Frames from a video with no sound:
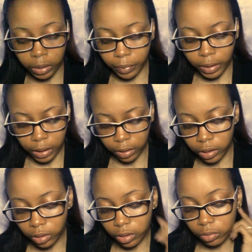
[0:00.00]
this because
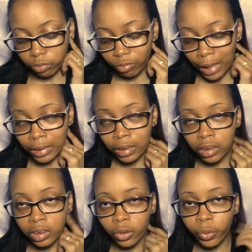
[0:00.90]
I did
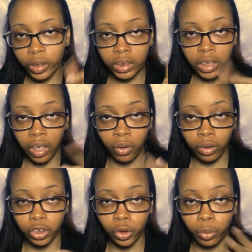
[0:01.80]
a quick study
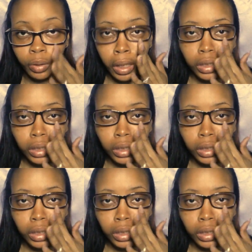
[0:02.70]
on Job